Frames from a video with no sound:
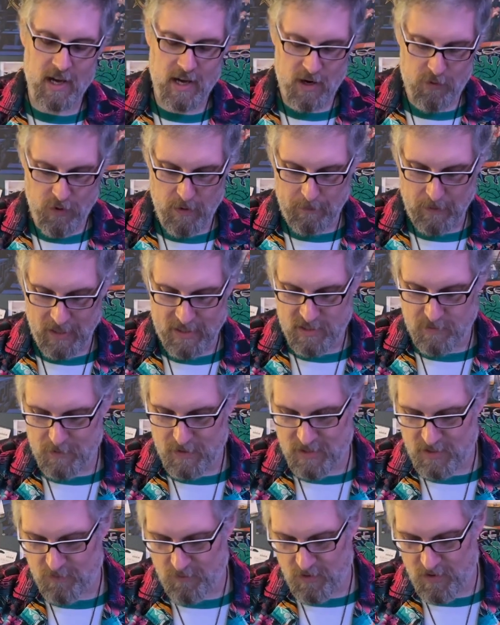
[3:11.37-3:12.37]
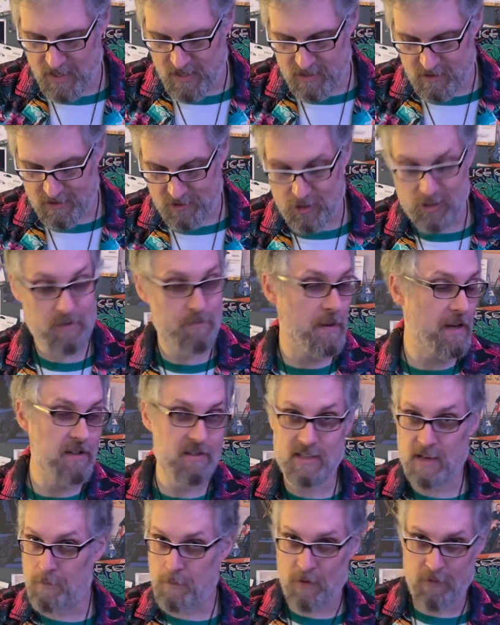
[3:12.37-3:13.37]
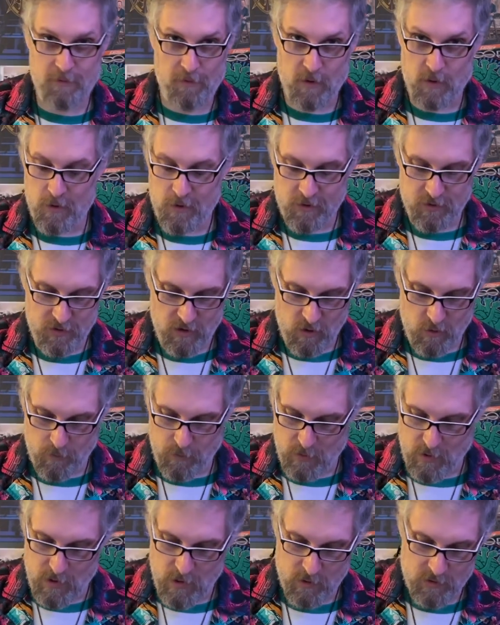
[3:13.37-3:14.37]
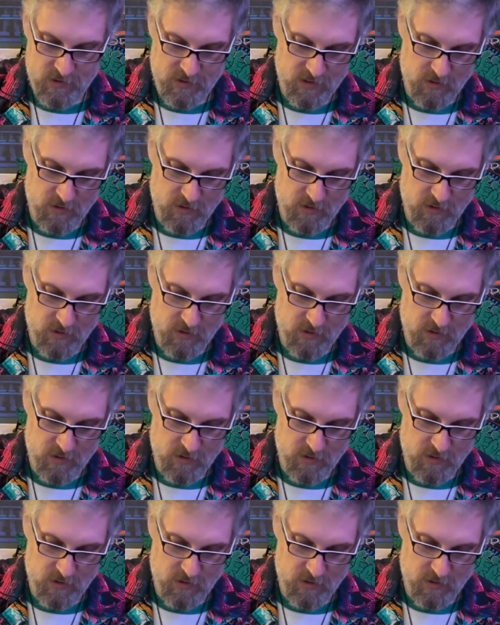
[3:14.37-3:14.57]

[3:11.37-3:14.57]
replacements for this just because I prefer the Tone Pros.